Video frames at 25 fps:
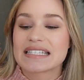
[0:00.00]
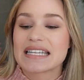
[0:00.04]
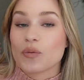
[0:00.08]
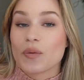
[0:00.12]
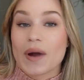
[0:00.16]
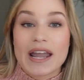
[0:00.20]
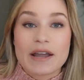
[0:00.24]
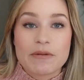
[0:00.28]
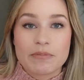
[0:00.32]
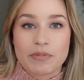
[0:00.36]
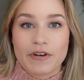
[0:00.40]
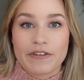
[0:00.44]

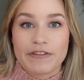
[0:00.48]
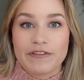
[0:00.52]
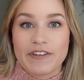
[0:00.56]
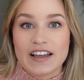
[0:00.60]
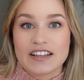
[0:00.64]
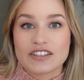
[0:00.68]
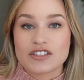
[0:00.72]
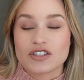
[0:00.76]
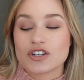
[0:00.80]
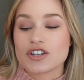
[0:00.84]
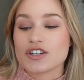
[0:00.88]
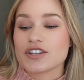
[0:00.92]
Great
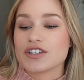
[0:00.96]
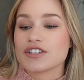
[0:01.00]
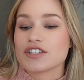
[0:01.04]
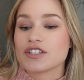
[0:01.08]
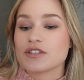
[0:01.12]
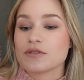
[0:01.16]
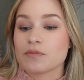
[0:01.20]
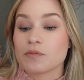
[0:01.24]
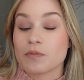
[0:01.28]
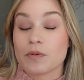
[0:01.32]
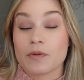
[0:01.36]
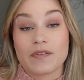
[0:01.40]

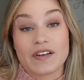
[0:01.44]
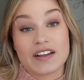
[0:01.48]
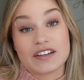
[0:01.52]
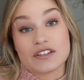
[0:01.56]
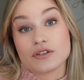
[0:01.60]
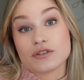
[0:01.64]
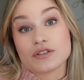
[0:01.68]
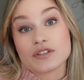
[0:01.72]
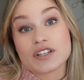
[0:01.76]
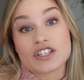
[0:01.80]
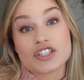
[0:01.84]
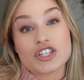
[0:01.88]
professors
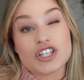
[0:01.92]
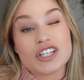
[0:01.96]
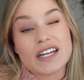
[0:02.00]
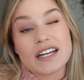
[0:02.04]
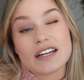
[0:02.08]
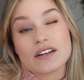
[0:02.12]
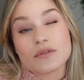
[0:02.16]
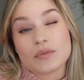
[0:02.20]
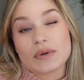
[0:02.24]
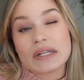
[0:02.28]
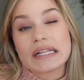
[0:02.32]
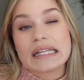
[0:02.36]
that she
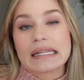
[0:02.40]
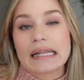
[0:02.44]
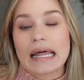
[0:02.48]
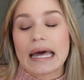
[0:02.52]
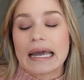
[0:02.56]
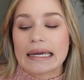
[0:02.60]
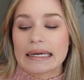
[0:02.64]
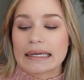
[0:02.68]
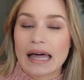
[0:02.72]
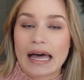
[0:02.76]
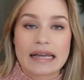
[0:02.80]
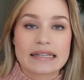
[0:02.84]
didn't really
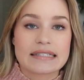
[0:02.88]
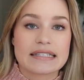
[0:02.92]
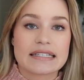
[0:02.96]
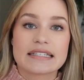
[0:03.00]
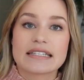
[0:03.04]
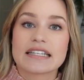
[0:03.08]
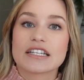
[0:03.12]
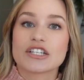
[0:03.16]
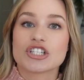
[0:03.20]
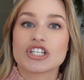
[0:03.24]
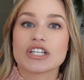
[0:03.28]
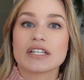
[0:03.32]
like, classes
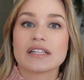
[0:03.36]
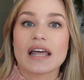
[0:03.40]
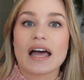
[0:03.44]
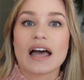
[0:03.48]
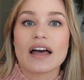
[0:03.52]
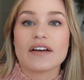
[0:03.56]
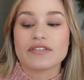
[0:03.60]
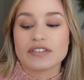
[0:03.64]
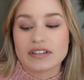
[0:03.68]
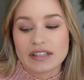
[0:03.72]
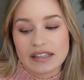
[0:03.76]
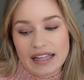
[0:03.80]
that she
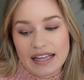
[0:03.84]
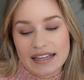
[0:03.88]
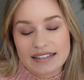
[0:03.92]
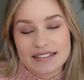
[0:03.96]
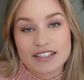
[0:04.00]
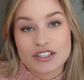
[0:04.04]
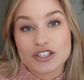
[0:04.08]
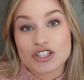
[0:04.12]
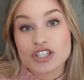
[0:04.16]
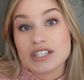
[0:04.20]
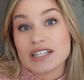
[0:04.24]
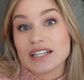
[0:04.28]
loved,
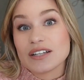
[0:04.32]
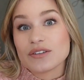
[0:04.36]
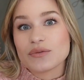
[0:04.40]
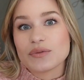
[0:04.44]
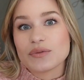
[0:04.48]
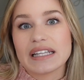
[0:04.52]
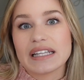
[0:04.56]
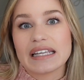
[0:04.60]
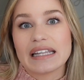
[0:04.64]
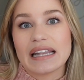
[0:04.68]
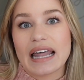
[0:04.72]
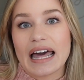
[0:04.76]
classes she didn't
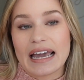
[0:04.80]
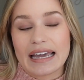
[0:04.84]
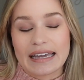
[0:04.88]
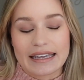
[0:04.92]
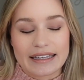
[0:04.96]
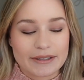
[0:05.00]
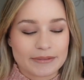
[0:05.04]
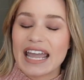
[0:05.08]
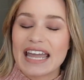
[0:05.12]
like,